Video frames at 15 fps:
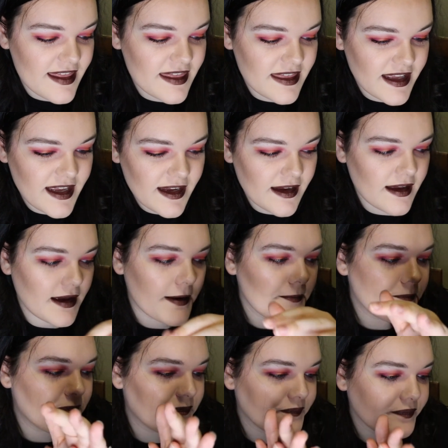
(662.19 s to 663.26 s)
I think
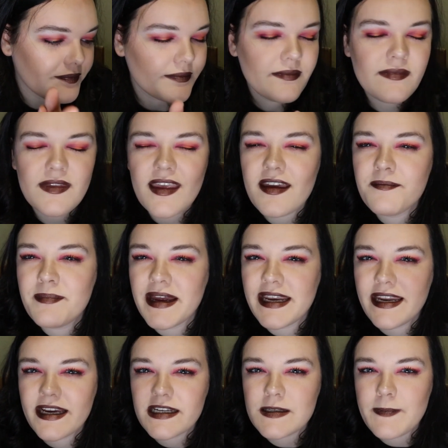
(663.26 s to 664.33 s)
my
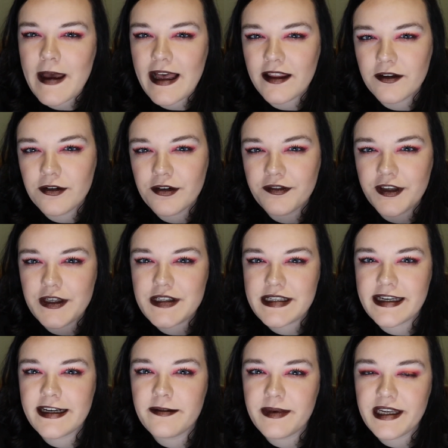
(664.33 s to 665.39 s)
next palette review
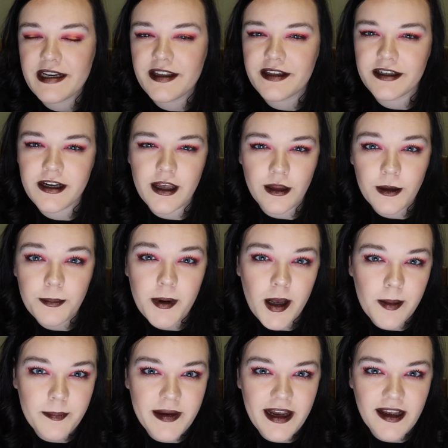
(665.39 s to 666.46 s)
is gonna be another
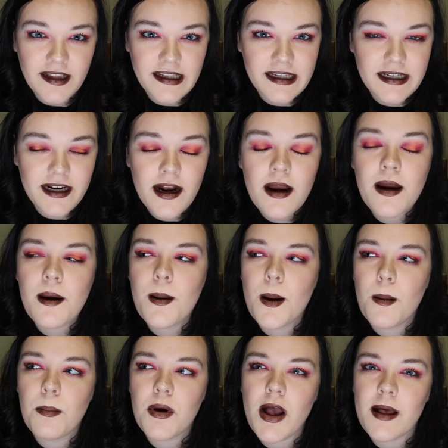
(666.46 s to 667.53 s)
ColourPop palette.
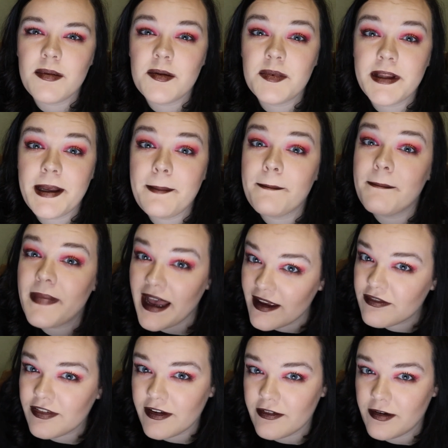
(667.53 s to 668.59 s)
Probably
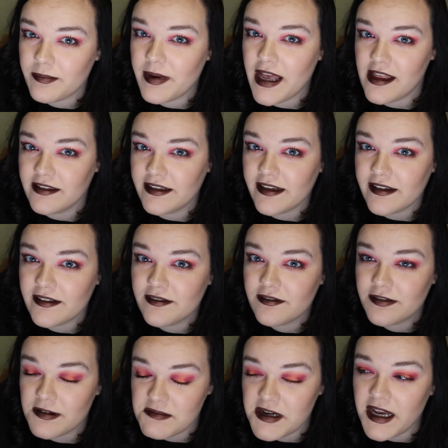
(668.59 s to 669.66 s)
my favorite palette
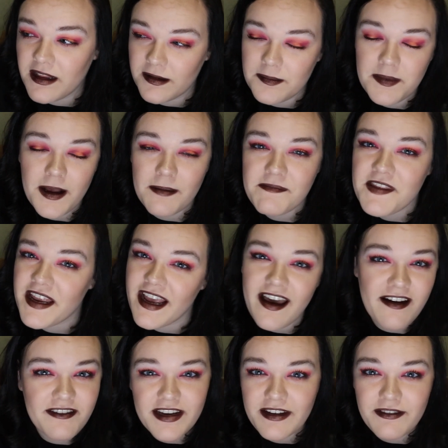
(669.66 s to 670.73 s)
from ColourPop that I
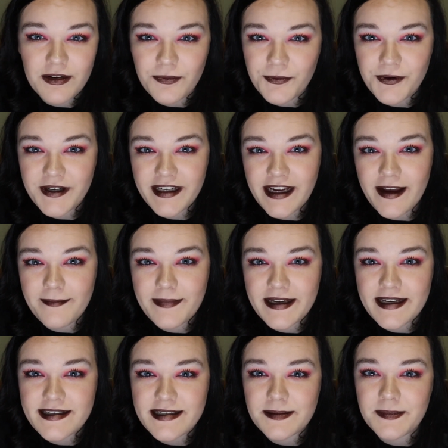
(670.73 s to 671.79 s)
haven't even worn yet
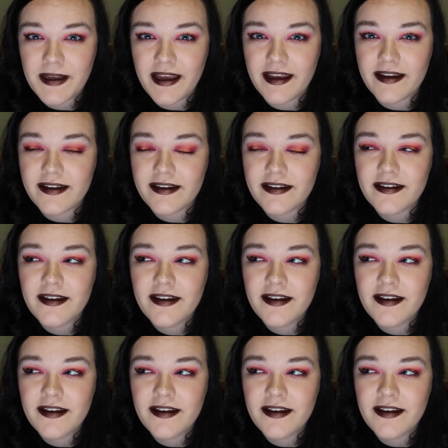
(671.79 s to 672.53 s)
because I'm like